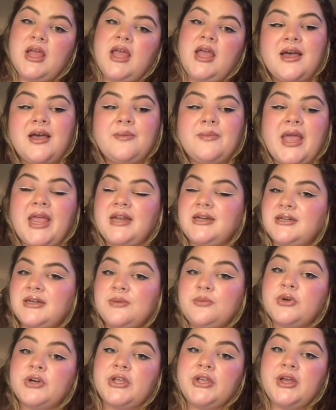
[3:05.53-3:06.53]
I ended up
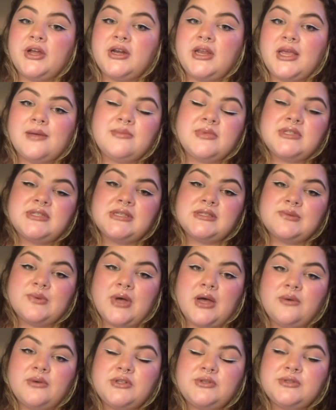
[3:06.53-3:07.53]
working on campus as
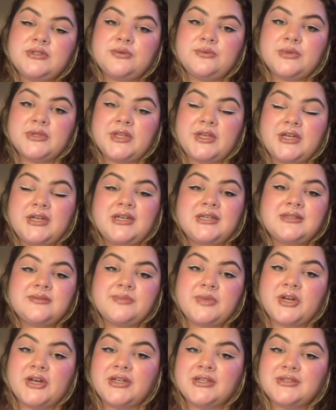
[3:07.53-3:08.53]
well, which was a really good
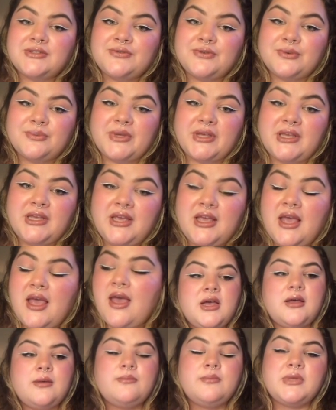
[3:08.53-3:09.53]
experience for me.
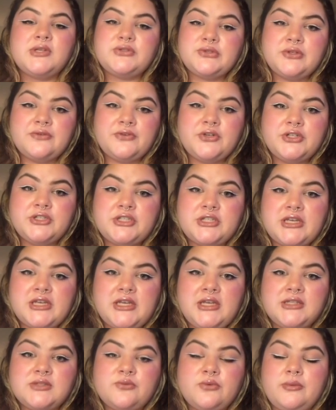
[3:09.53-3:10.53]
Most of your
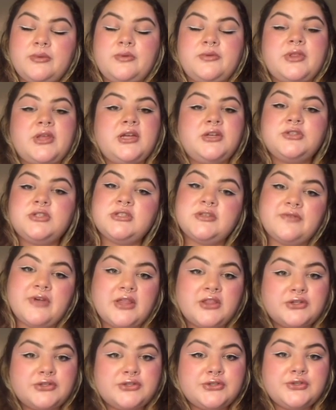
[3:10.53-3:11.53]
GEs will be with hundreds of
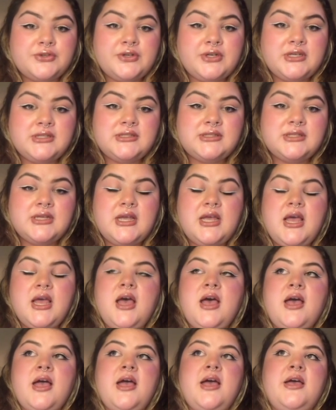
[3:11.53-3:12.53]
other students,
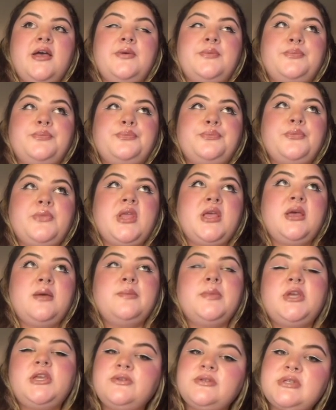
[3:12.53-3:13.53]

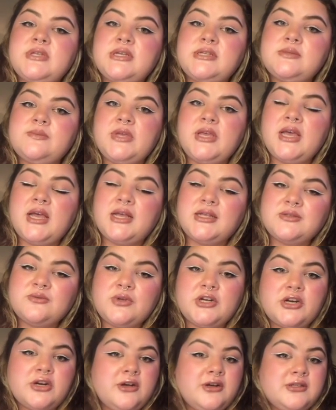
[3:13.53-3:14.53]
but UCSB has what
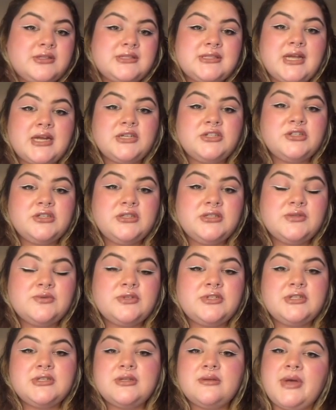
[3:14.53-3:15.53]
are called sections,
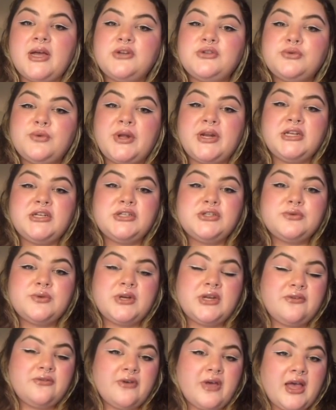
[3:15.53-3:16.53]
which is about 20 to
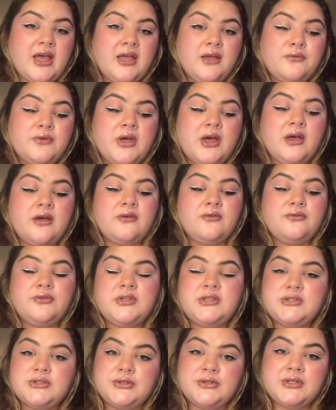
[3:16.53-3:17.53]
25 of the
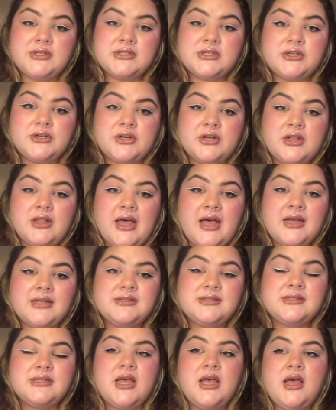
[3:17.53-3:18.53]
students in your
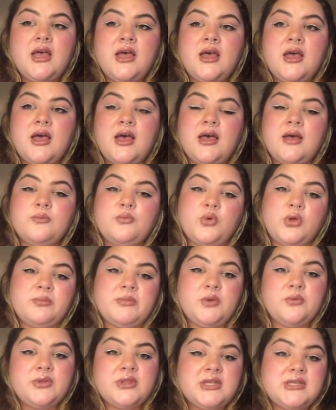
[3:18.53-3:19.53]
class. We'll
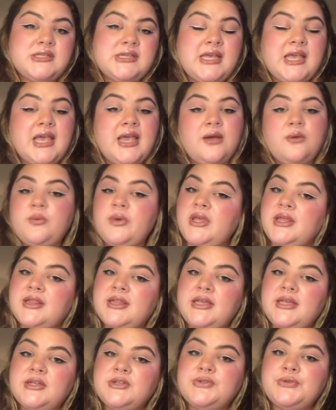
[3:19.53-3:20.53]
meet with a TA
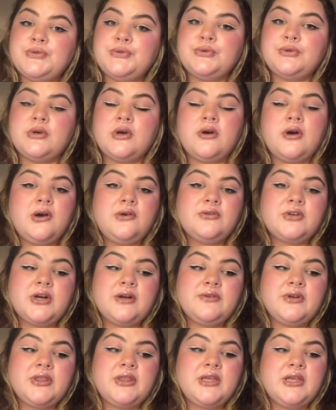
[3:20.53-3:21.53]
weekly to go over
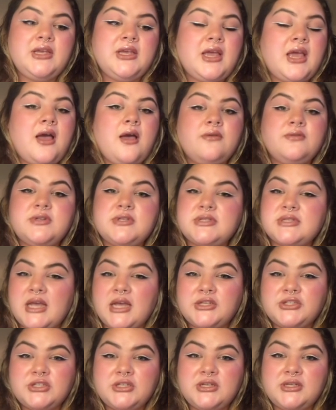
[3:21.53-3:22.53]
everything, have
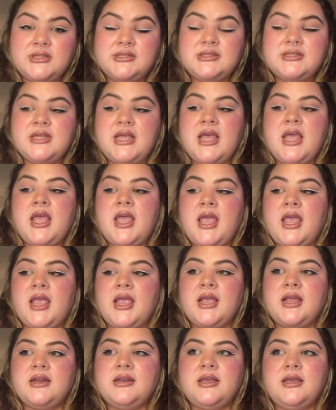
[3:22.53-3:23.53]
discussions,
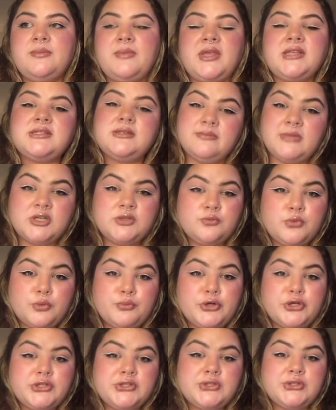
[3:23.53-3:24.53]
and it makes it much more
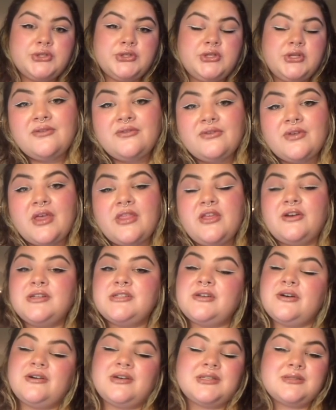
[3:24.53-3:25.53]
personal. There is
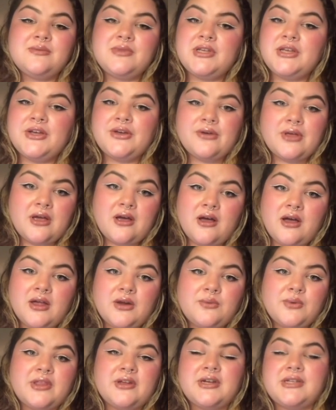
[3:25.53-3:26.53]
always something going
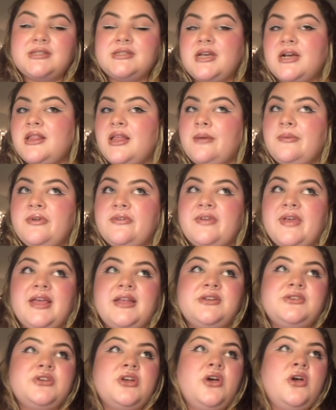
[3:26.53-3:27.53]
on, whether it's a club
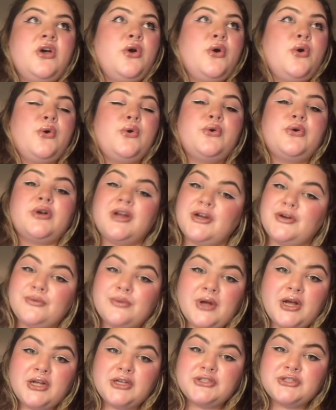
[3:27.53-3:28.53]
event or a
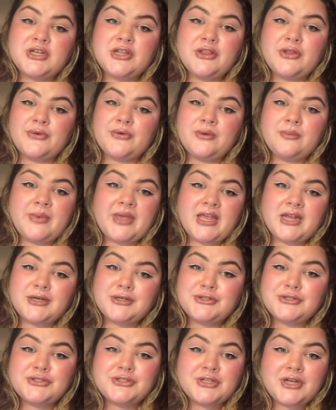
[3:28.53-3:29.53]
garage local band
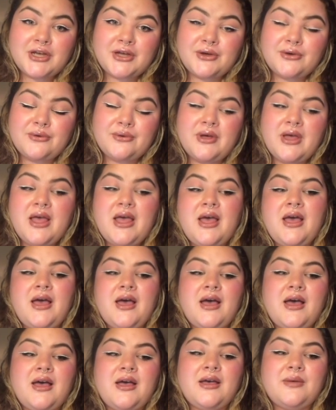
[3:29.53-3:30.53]
show.
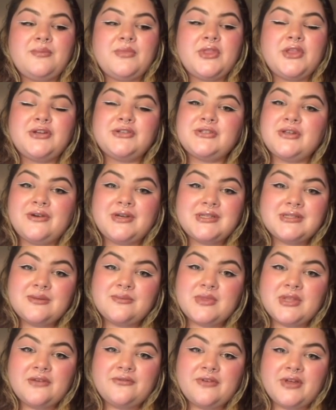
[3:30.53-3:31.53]
There's always
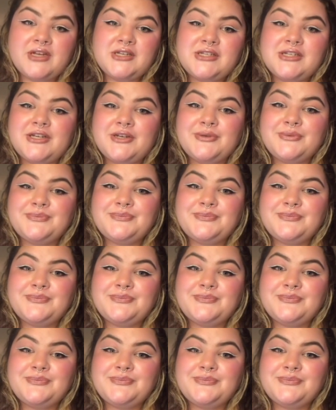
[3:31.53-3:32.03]
something fun to do.